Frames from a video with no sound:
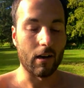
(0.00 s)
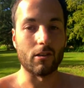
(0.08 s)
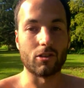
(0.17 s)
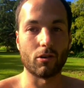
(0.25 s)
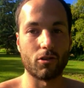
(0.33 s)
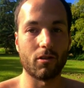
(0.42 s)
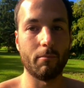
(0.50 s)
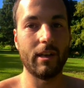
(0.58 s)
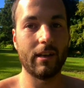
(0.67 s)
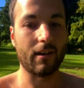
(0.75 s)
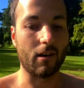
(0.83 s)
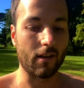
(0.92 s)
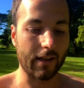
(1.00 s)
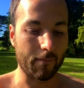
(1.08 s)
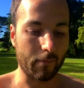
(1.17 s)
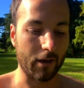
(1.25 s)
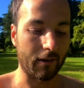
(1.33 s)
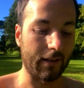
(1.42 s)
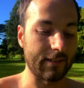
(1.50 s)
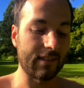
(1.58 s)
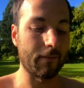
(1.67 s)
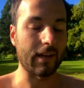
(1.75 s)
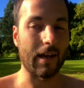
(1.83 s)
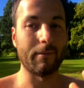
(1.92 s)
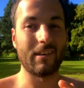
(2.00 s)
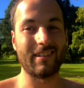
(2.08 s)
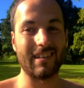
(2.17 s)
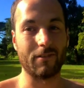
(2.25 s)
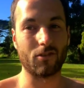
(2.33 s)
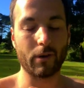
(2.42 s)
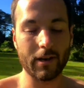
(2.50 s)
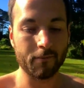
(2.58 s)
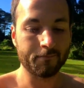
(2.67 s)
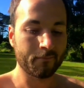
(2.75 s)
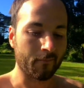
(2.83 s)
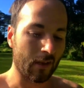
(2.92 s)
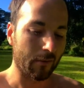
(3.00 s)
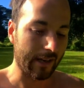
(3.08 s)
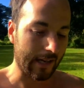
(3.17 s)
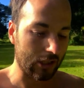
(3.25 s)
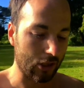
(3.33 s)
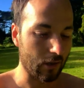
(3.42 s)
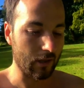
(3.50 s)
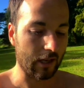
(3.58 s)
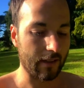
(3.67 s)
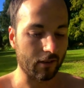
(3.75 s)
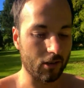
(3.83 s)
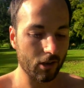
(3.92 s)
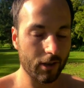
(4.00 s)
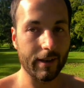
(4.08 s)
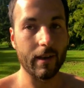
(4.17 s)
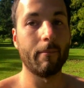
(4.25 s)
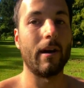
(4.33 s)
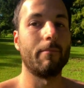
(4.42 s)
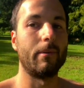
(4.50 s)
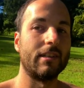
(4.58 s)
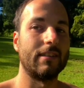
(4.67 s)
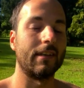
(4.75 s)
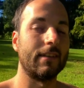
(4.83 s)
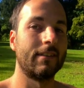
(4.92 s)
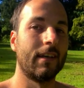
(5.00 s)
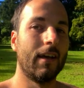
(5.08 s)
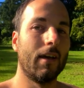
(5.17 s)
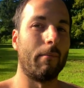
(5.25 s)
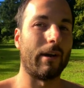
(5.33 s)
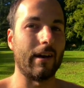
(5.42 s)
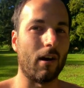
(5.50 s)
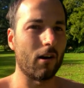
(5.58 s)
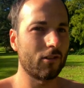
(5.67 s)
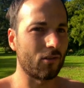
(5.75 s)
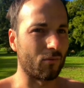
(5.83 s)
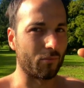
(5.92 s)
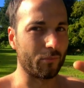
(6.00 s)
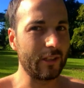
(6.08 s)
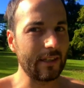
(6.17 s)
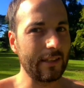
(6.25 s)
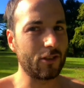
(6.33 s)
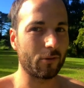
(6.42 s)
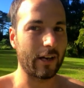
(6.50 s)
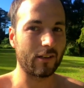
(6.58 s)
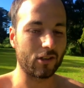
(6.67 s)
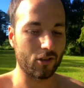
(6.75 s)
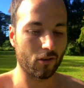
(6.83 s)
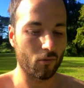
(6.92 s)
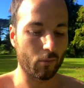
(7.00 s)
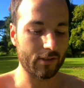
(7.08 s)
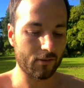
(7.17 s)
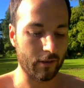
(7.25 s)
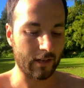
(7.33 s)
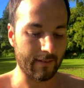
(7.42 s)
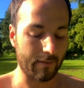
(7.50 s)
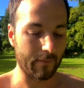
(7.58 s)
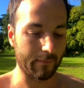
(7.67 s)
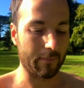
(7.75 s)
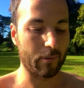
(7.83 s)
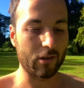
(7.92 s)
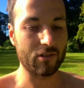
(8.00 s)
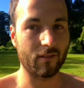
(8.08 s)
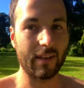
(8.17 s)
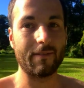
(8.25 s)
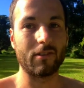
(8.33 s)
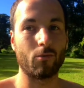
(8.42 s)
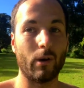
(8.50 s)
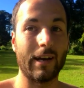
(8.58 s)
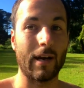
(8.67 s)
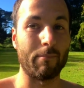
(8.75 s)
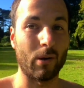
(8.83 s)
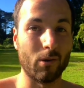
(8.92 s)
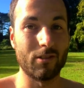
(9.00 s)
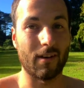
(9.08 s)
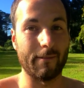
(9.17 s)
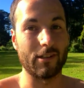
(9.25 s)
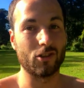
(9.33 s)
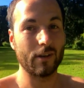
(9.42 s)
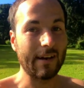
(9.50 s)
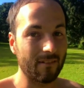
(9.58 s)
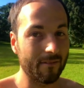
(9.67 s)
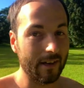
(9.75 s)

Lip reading: on social media and online marketing. This is something I'm guilty of as well, right? I show a lot of the good in my business, but I also really try to show what's going on in my personal life. It's why I post all my travel